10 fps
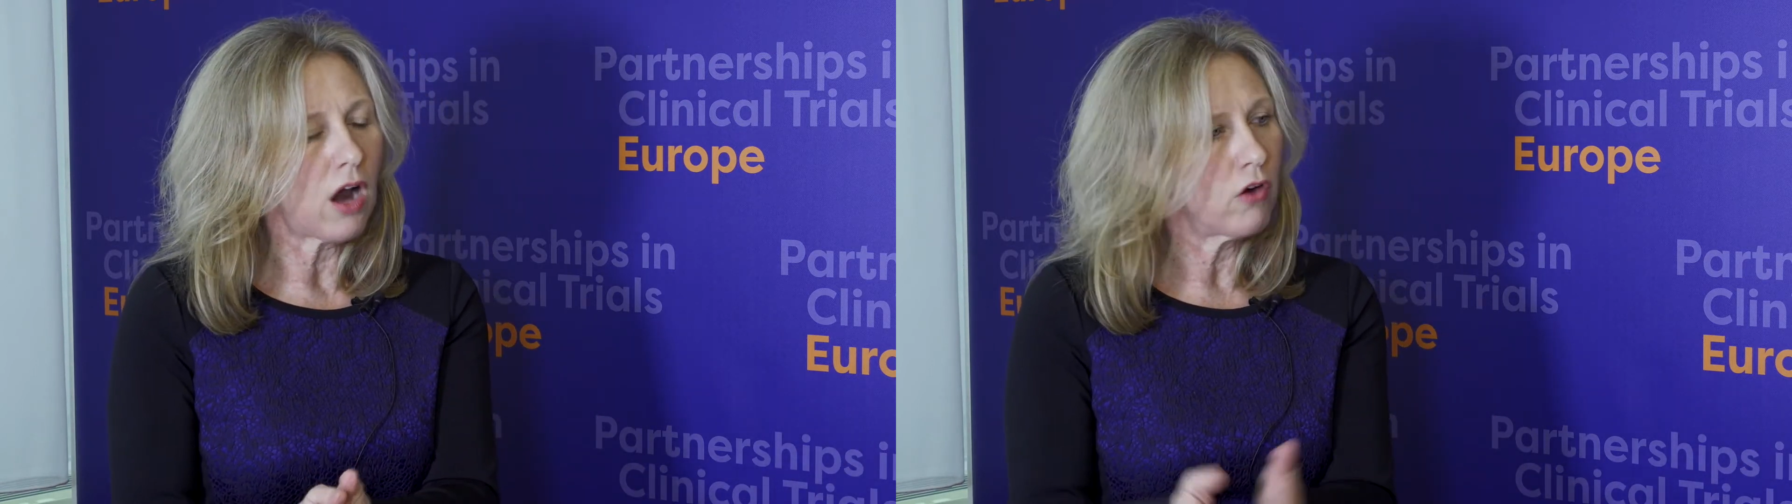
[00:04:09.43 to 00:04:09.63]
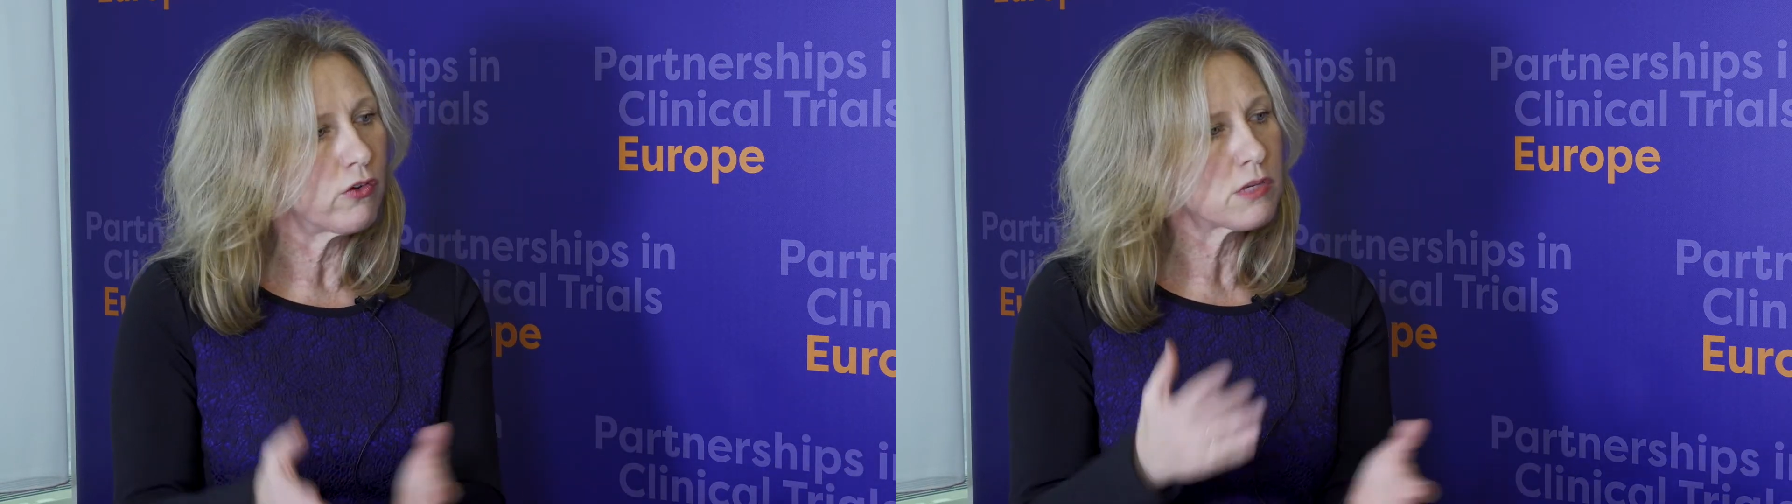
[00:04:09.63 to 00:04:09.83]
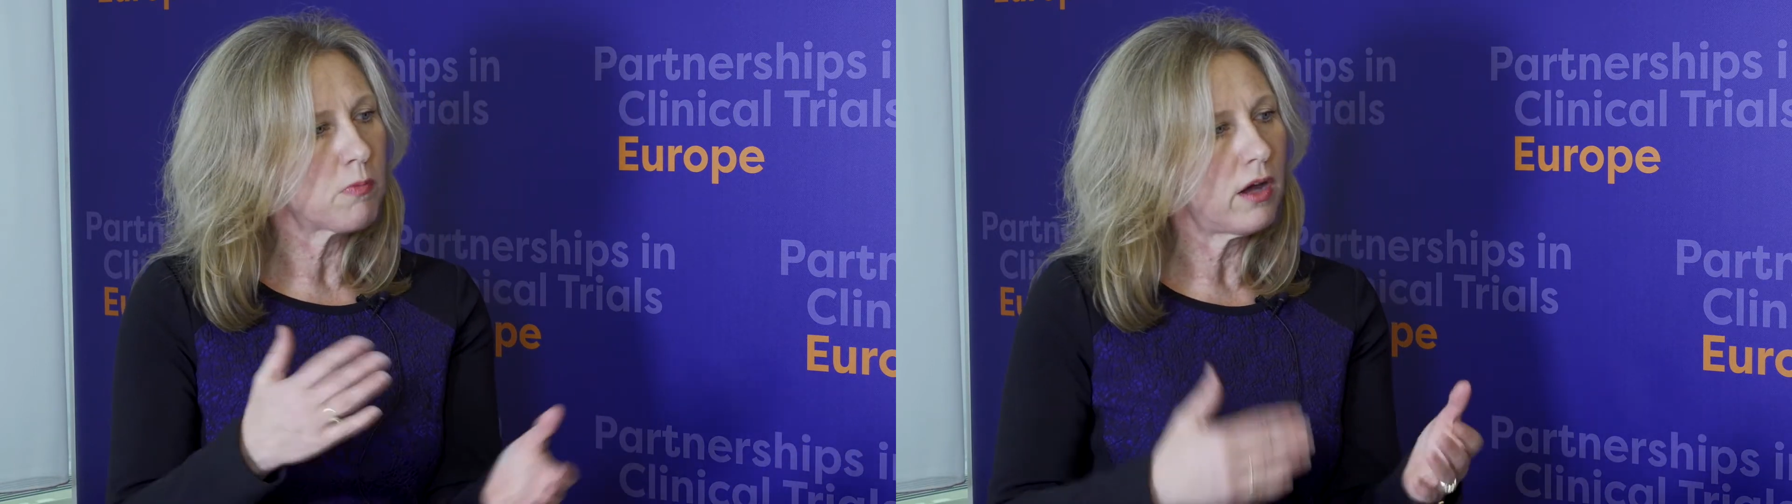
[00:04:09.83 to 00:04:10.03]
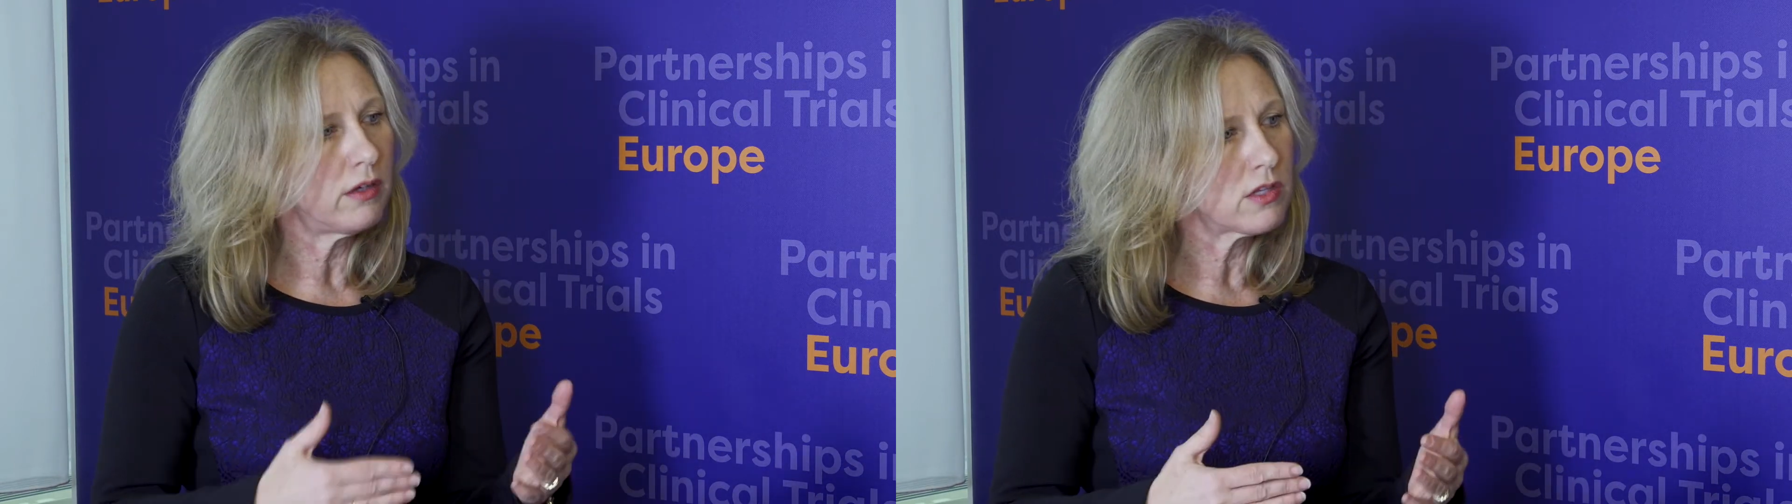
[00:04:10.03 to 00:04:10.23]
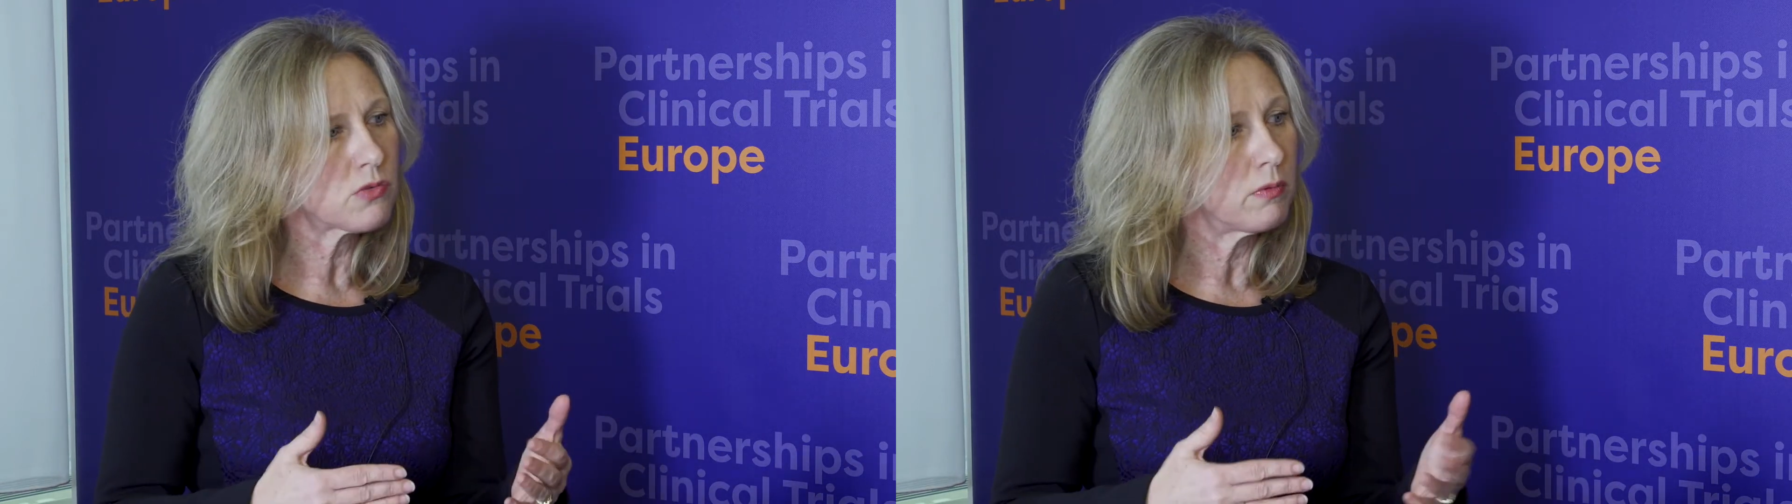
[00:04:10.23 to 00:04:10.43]
our
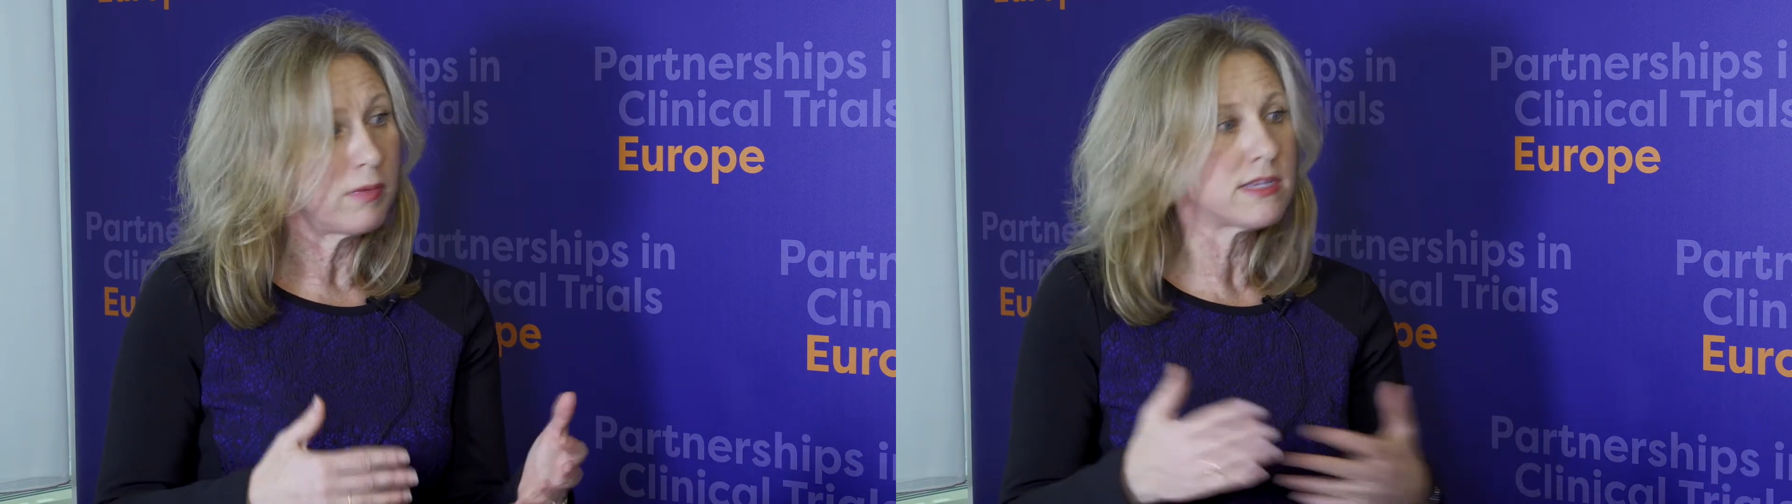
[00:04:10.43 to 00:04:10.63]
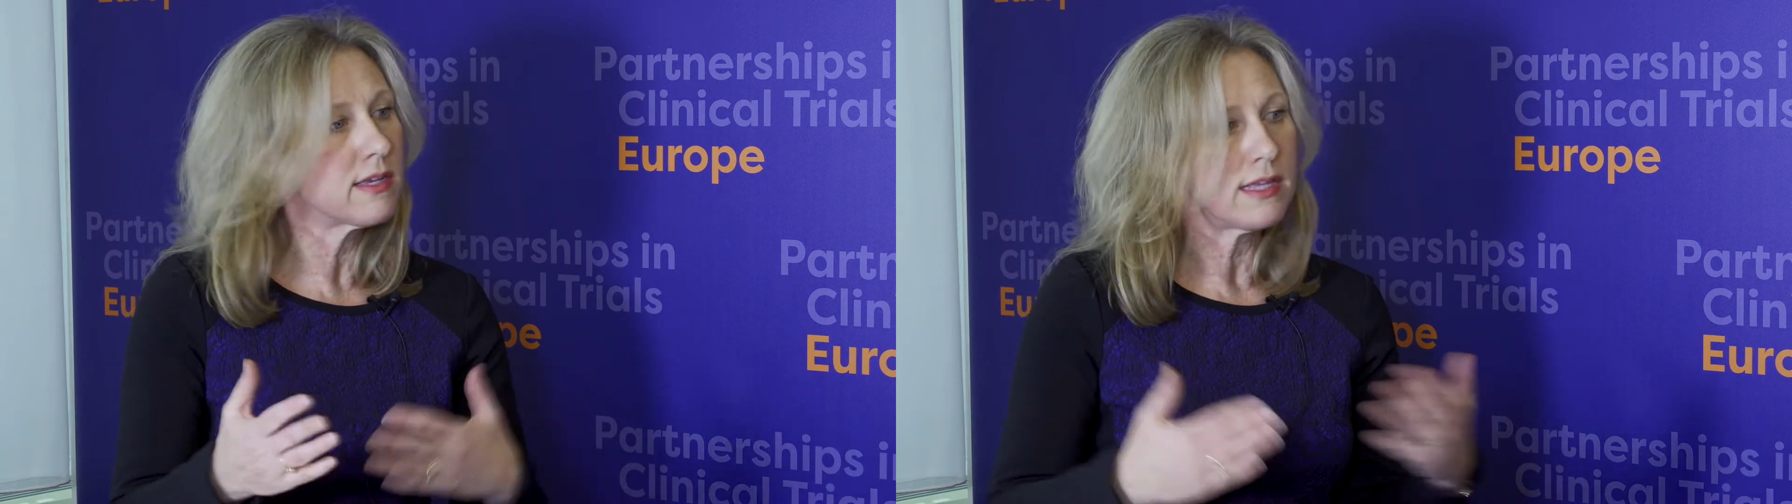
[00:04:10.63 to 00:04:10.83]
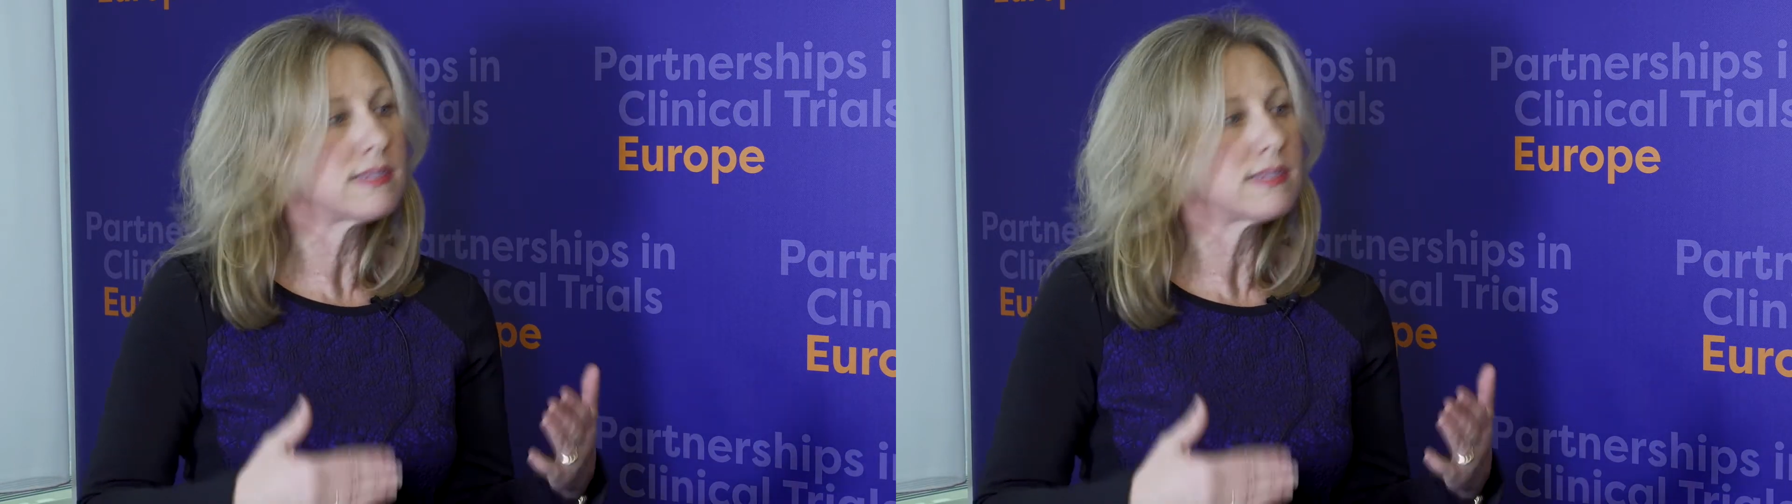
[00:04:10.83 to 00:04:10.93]
respondents were basically